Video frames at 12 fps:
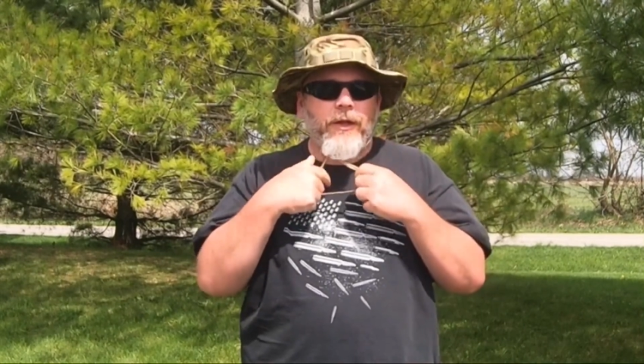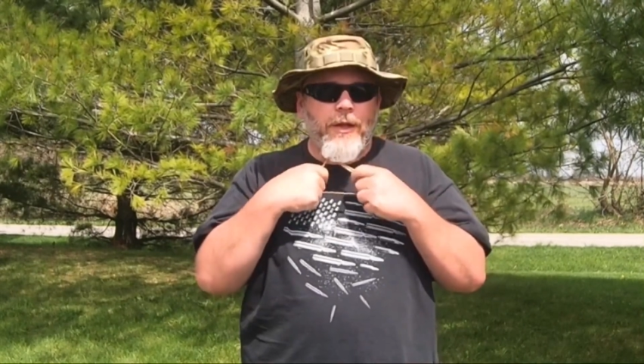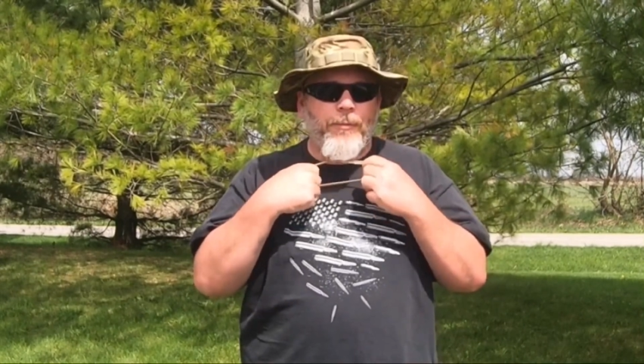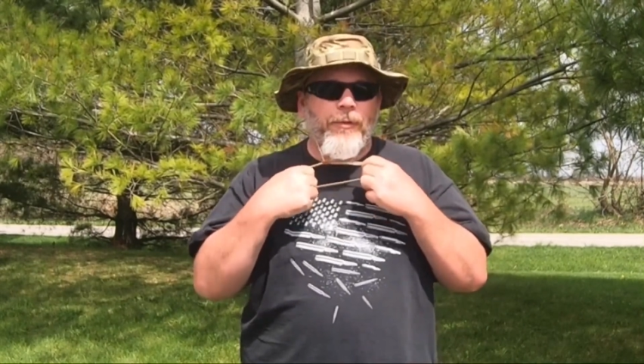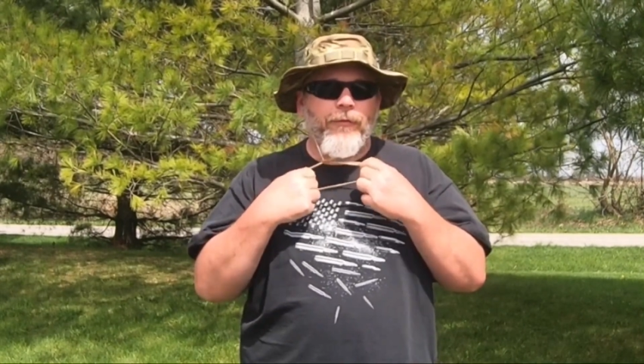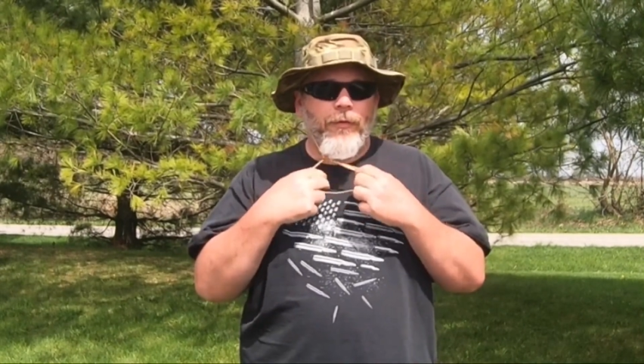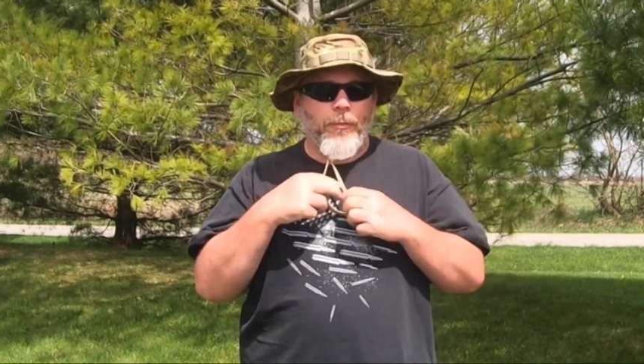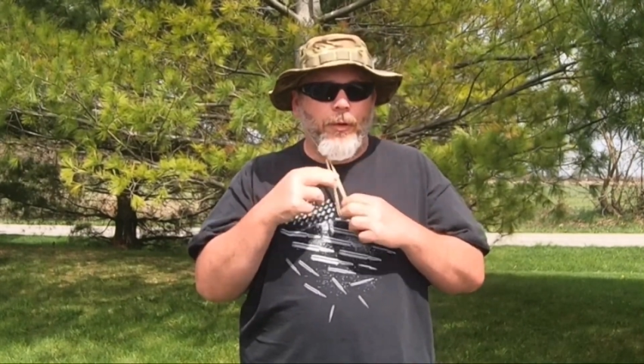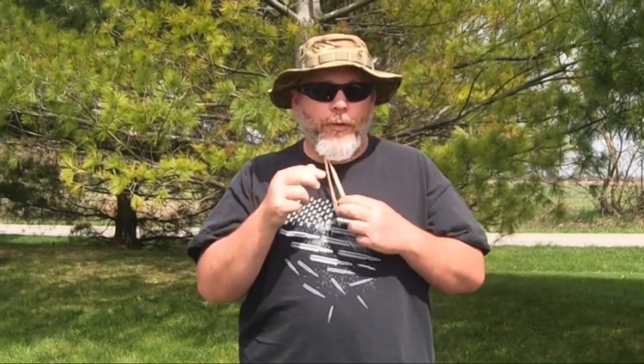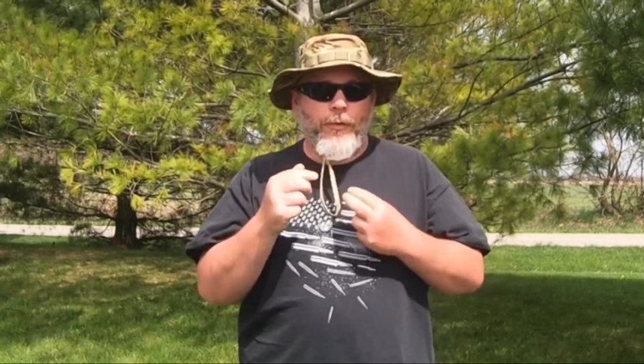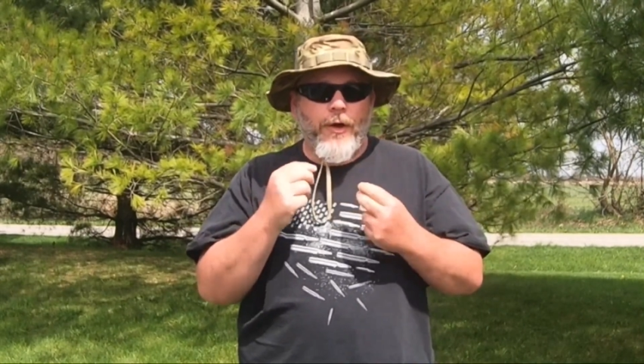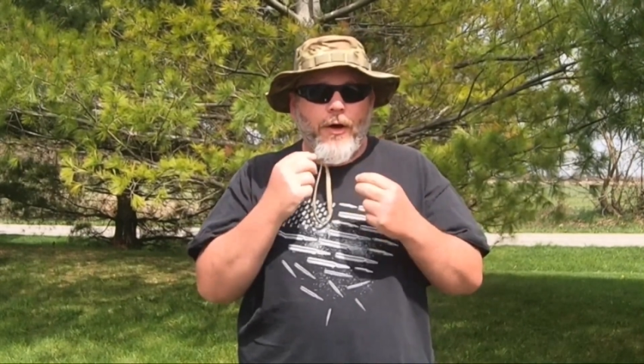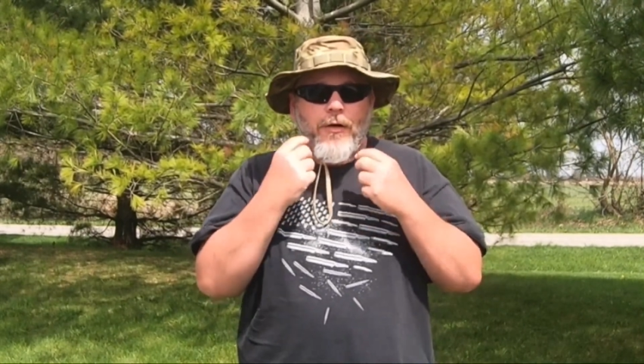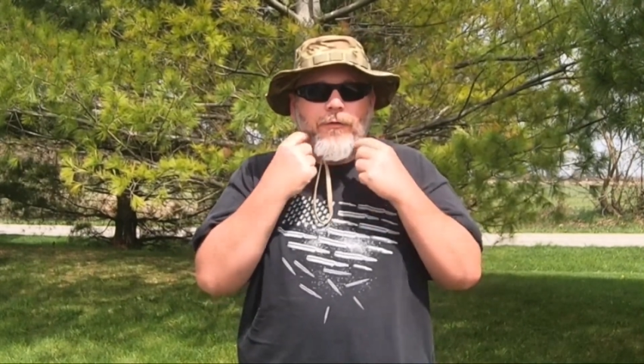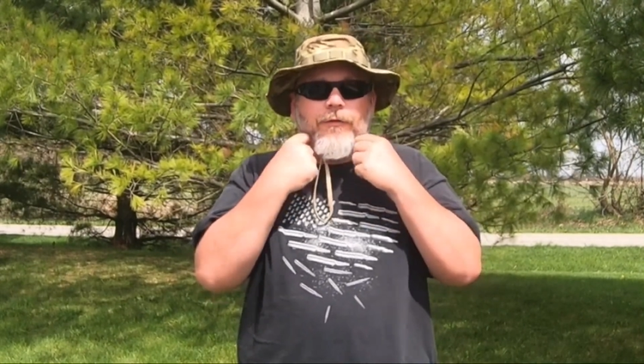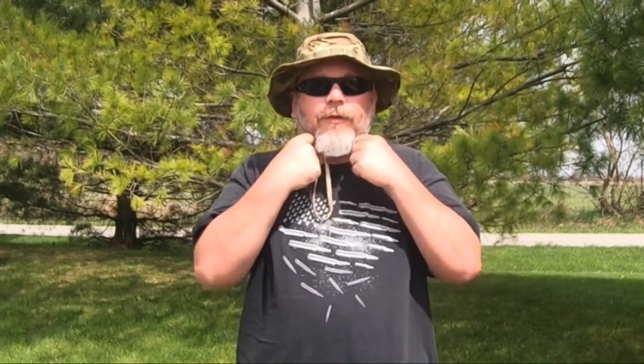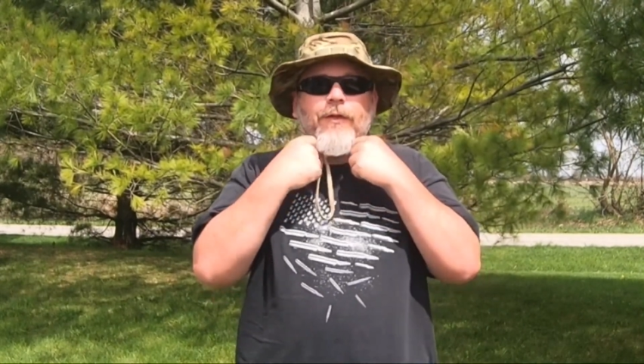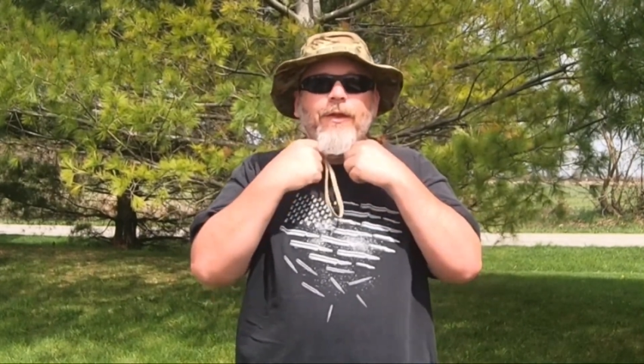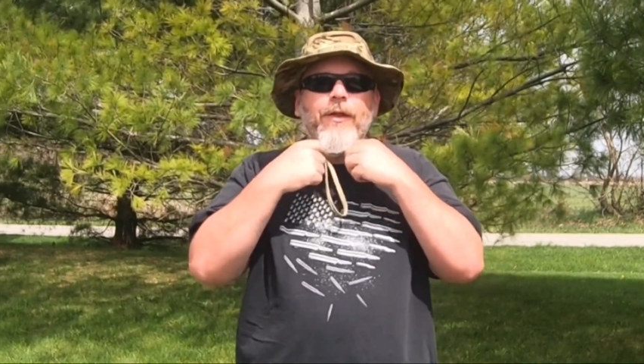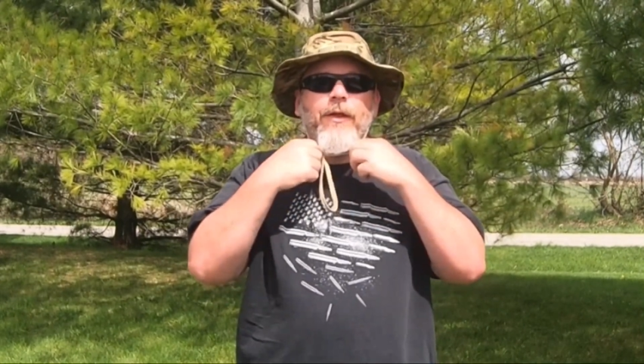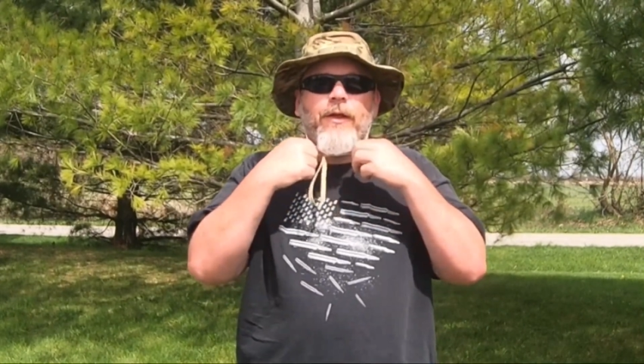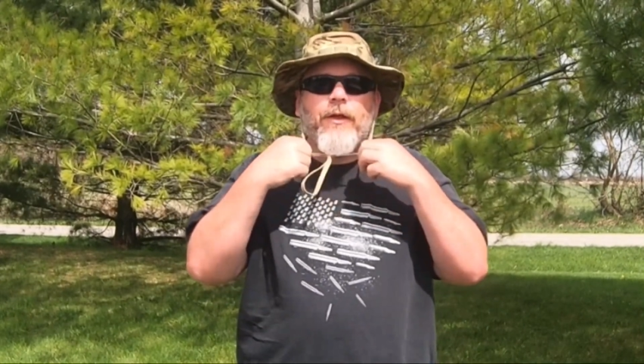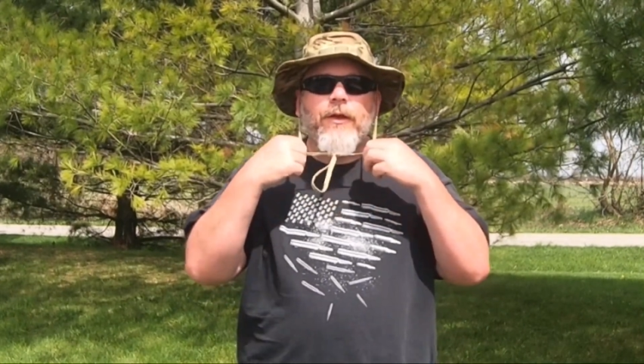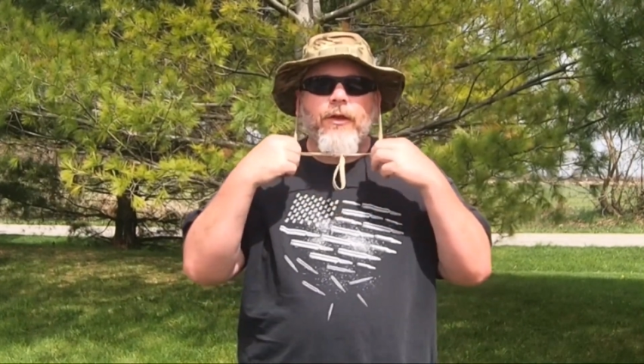keep it from blowing off.
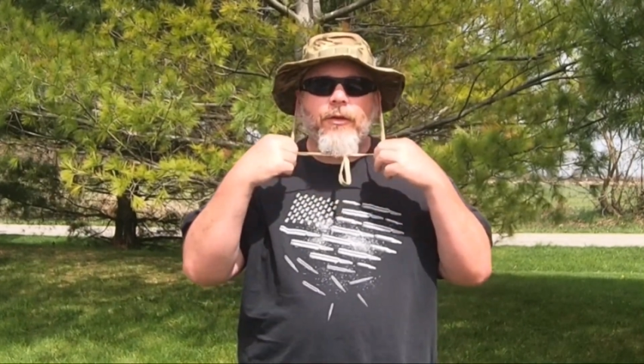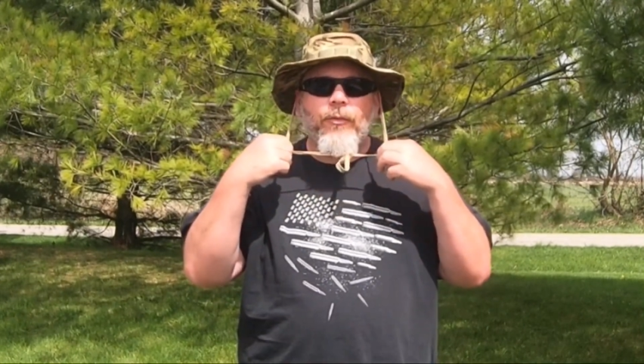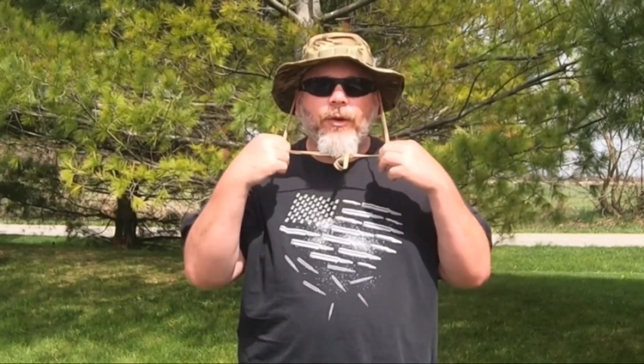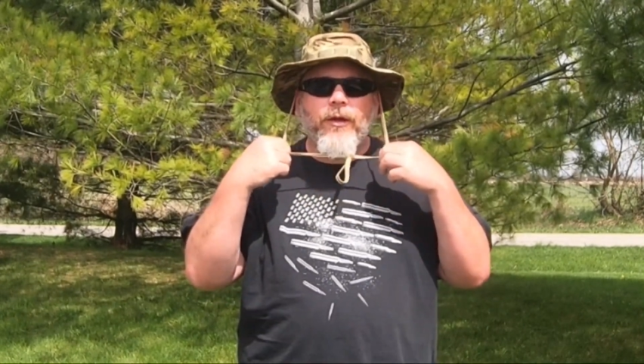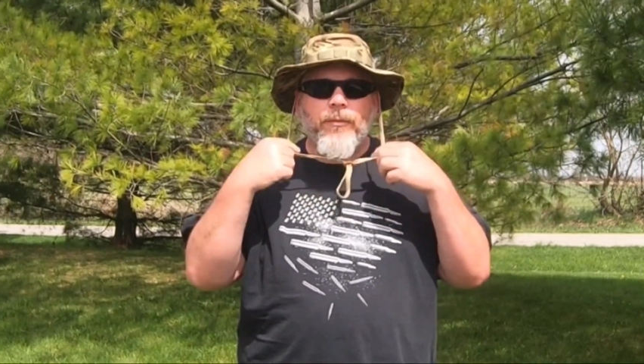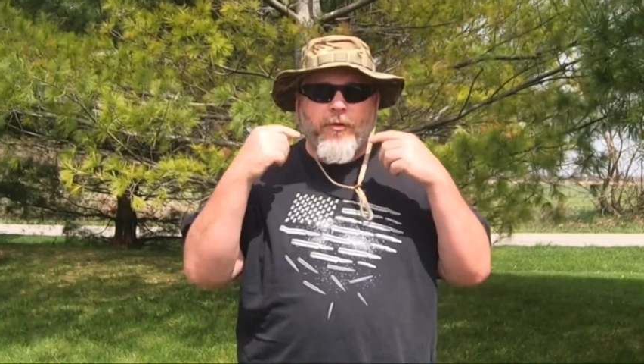We can